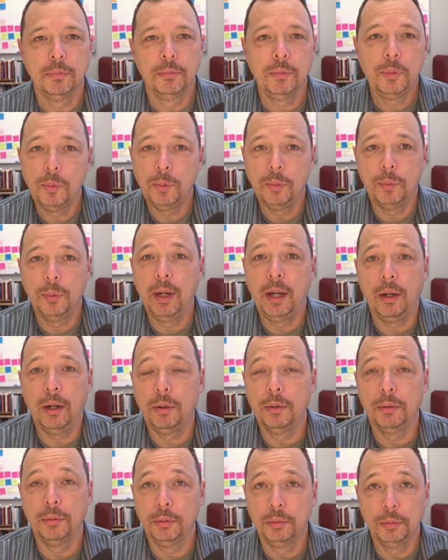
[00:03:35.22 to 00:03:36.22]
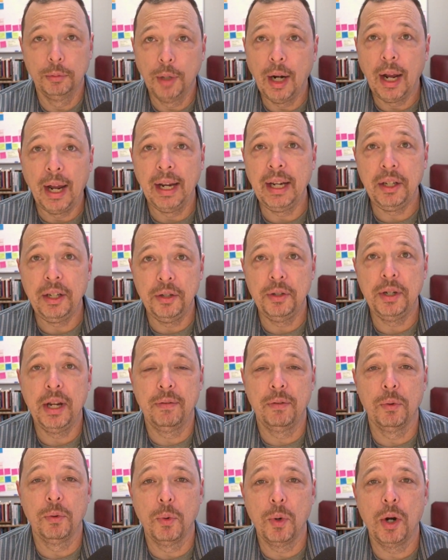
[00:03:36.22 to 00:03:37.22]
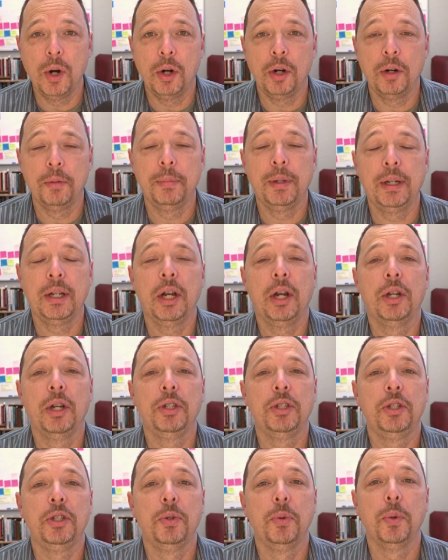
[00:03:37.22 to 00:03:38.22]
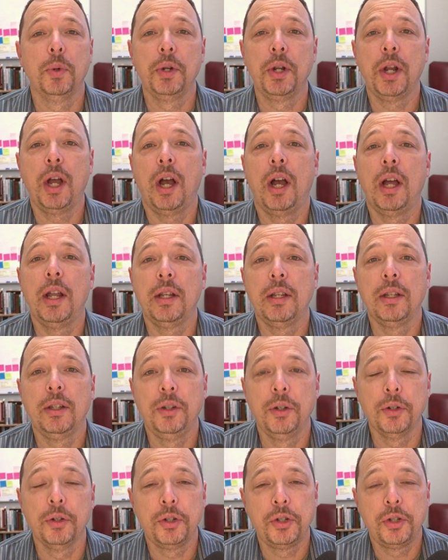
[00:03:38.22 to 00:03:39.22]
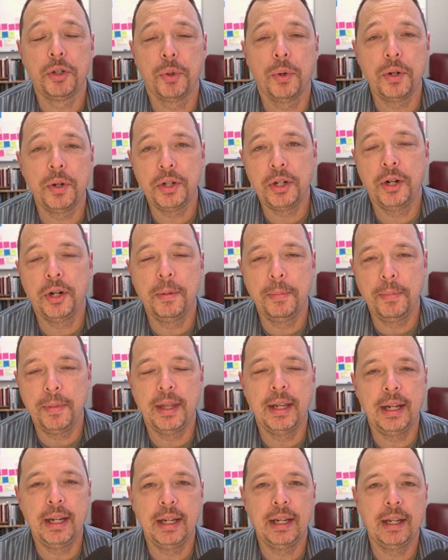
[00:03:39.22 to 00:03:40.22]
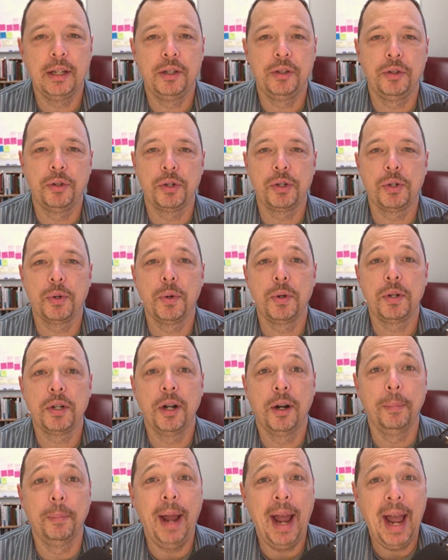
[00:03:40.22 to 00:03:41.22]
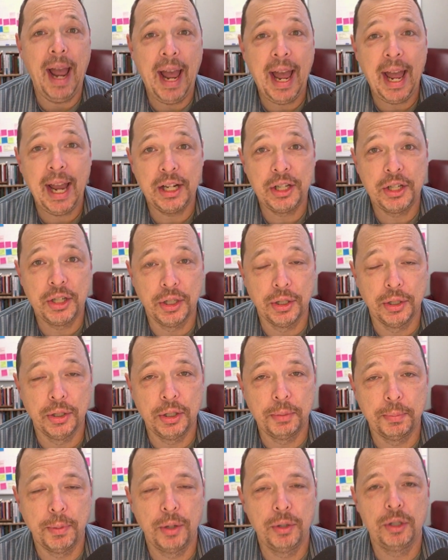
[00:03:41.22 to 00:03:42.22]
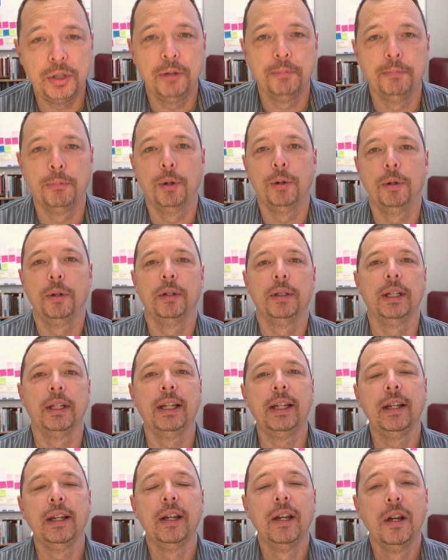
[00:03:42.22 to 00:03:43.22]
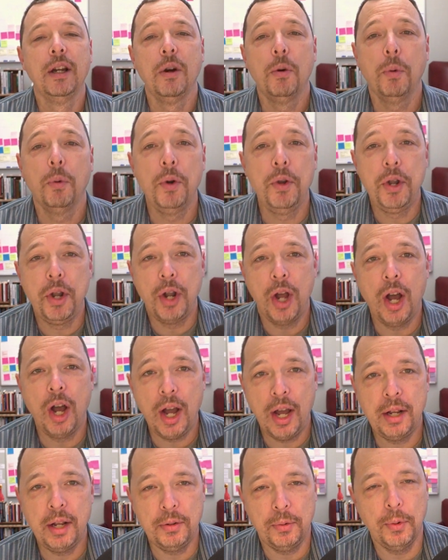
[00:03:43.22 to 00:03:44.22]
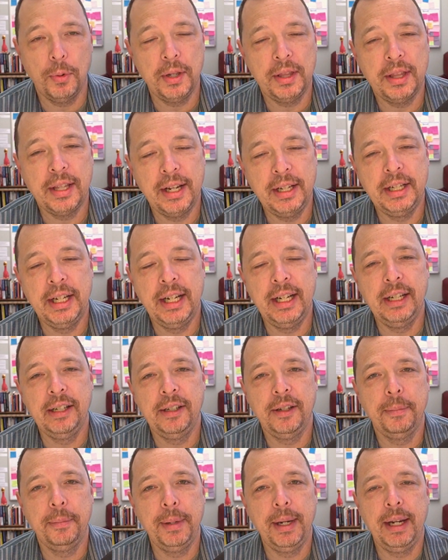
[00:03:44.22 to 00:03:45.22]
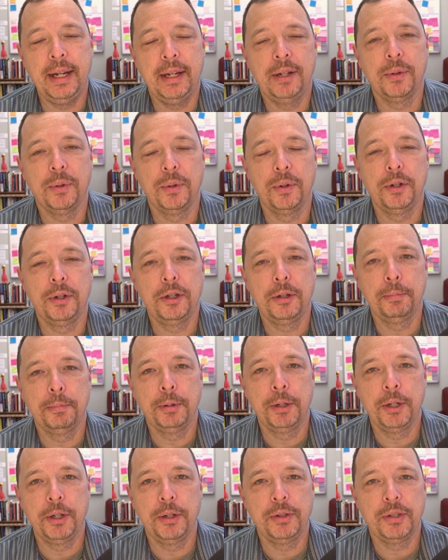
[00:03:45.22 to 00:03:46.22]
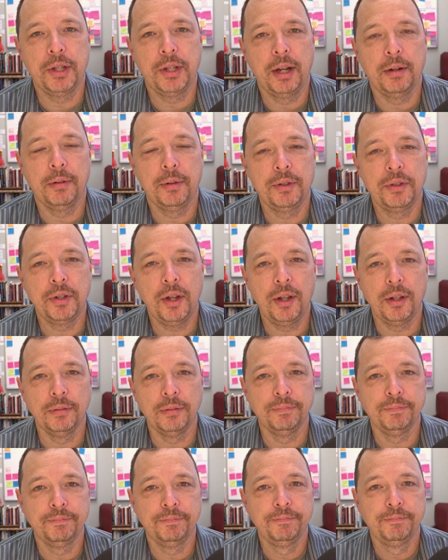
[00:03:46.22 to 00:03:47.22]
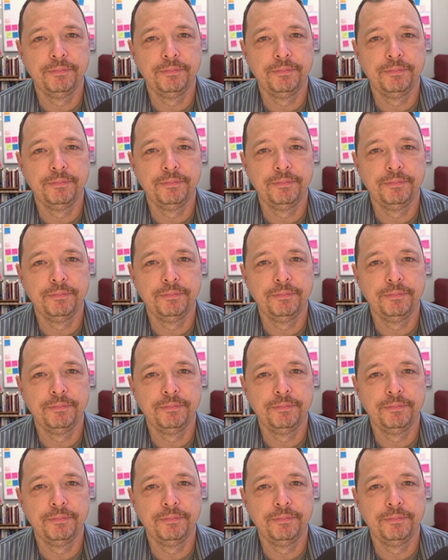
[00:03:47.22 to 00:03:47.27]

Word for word: Well, right. You never were, because you were not, your short-term thinking and your short-term actions, most importantly, were not what they needed to be in order to produce that result.